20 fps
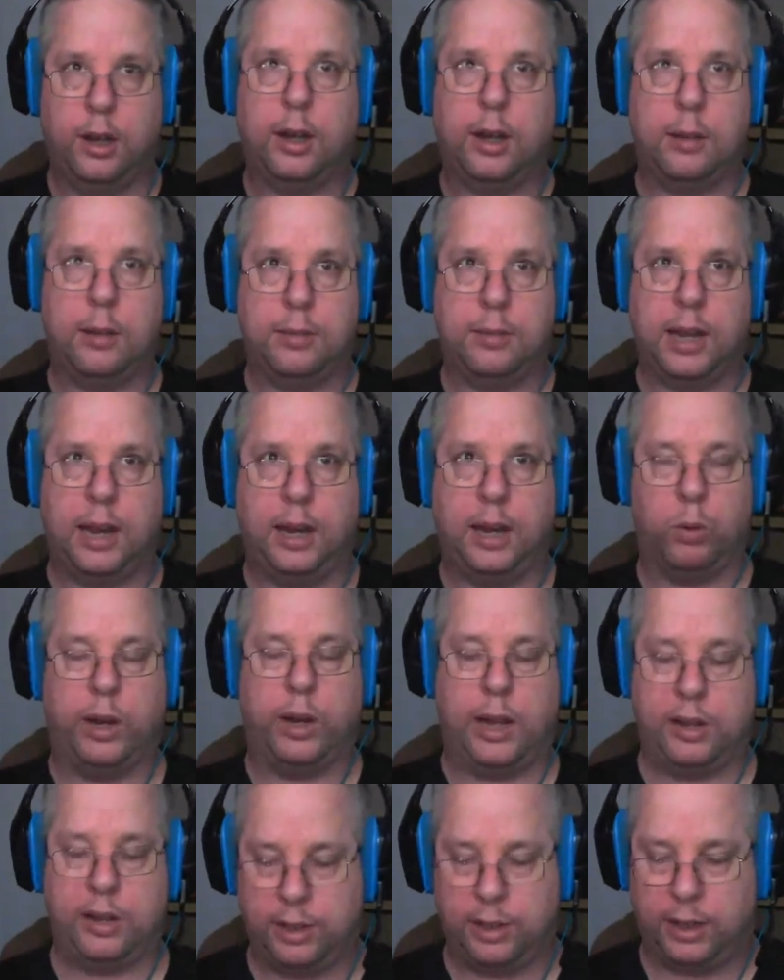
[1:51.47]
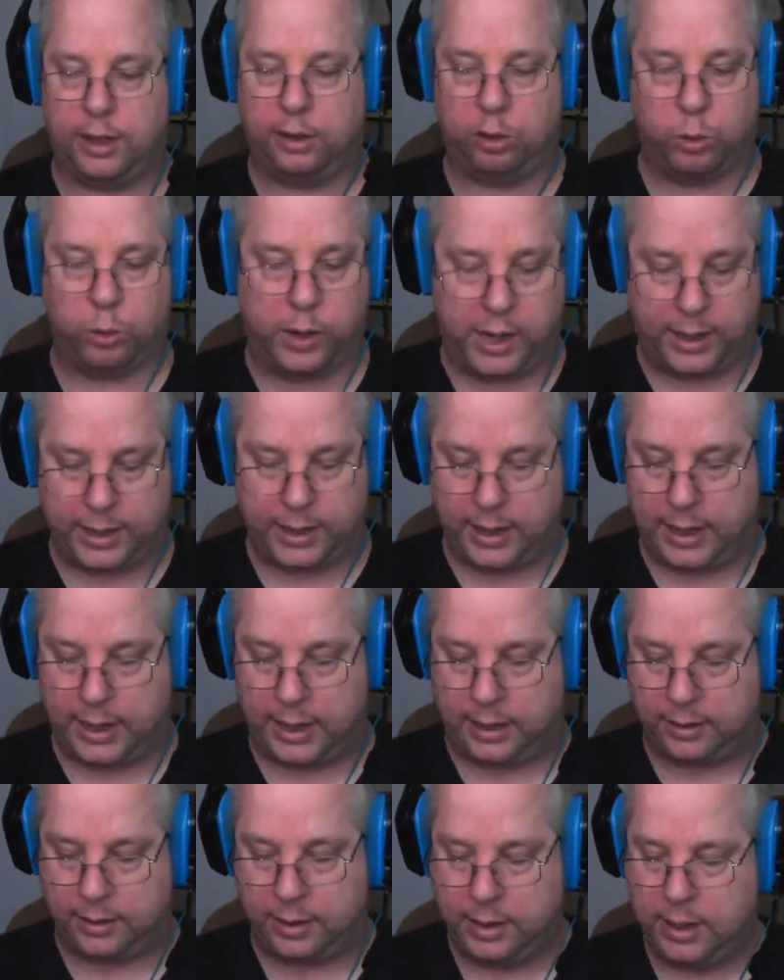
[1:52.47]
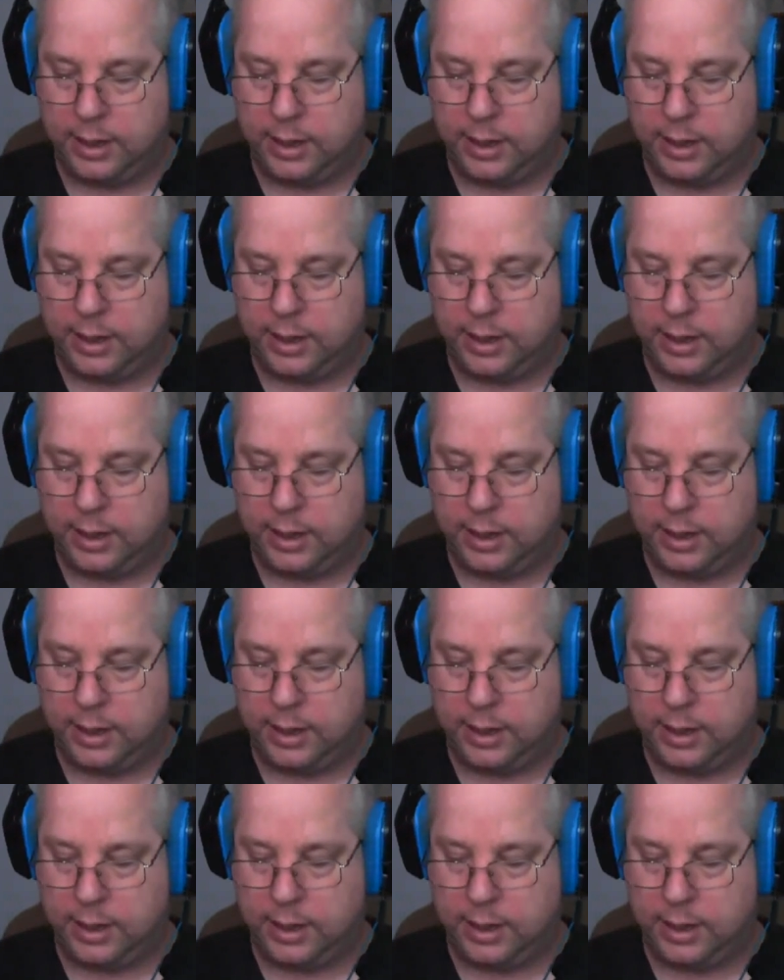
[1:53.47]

I'm getting what I see is what I get.